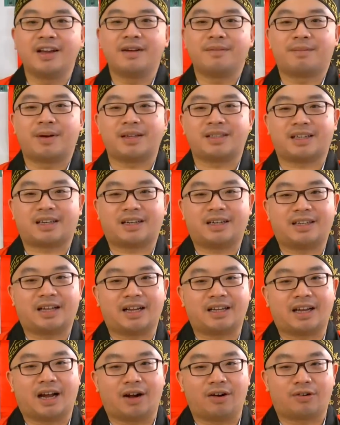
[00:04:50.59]
Basically,
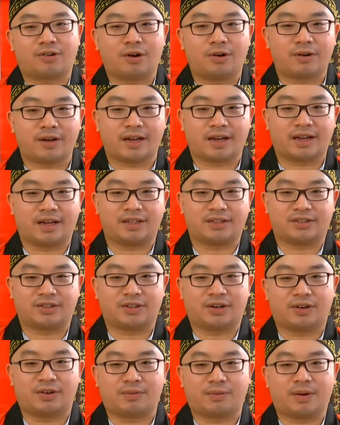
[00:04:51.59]
that's how cooking is.
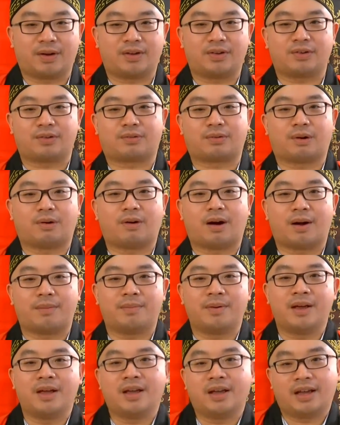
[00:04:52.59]
When you grow
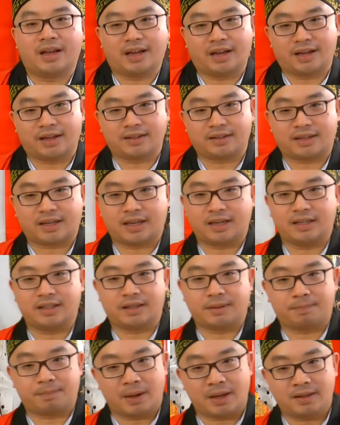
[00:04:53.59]
up and get
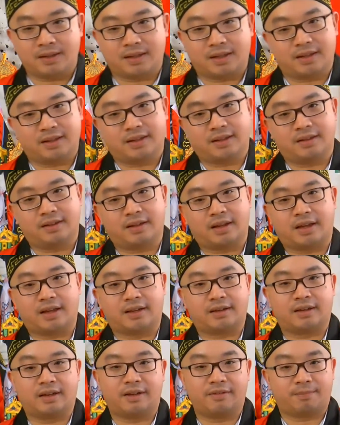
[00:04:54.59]
independent
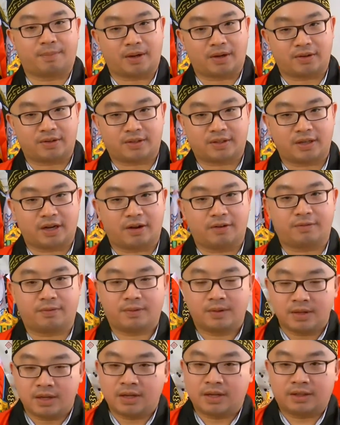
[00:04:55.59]
and live by yourself,
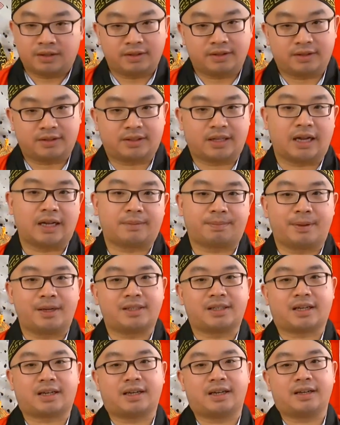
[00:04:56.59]
that's
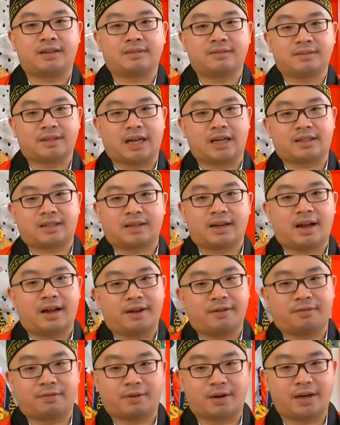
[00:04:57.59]

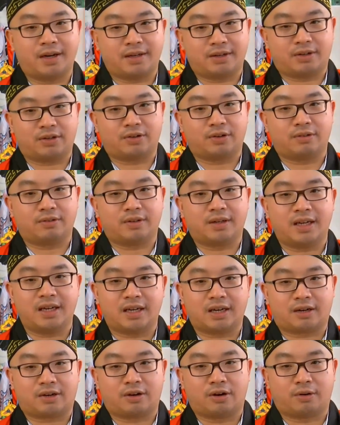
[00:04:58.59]
life, right? You don't
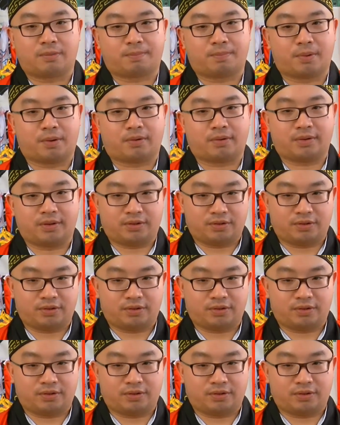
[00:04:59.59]
need a cookbook.